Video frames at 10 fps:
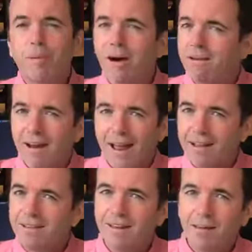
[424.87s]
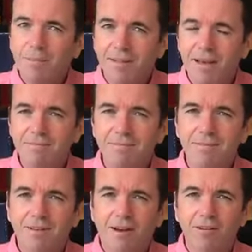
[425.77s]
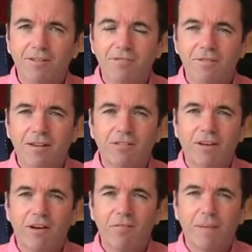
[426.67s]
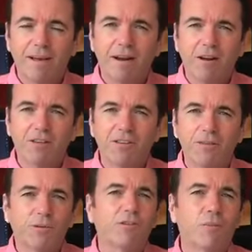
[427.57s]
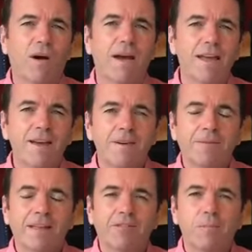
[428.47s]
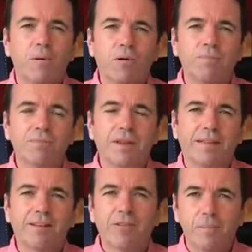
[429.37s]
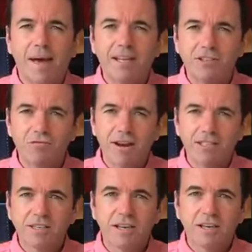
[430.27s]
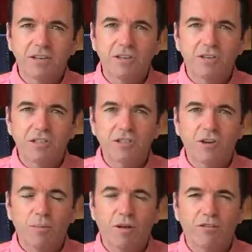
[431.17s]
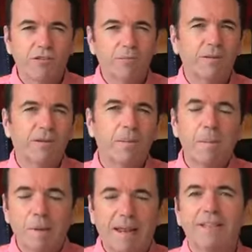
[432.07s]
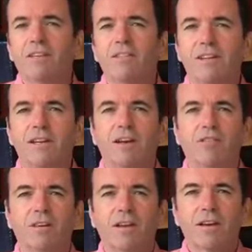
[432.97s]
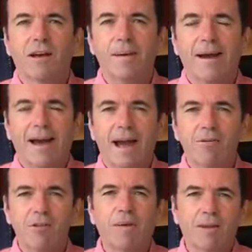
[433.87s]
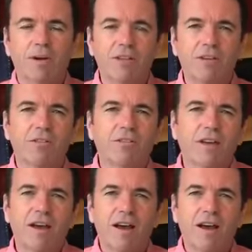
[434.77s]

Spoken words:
but hand in hand with that goes the risk of bigger losses, which is why it's important, I think, to manage the risk using stop losses. And we've done plenty of videos about how you might want to use